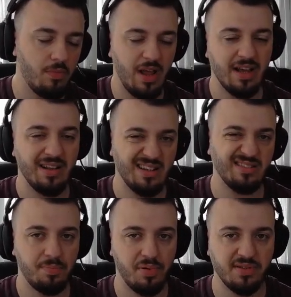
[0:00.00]
like, less
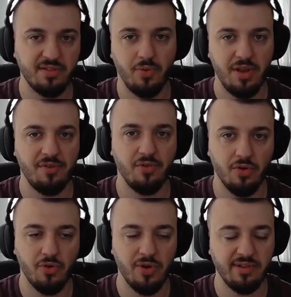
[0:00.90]
impressive whenever
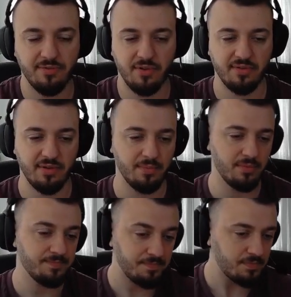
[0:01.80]
you're critting, for example.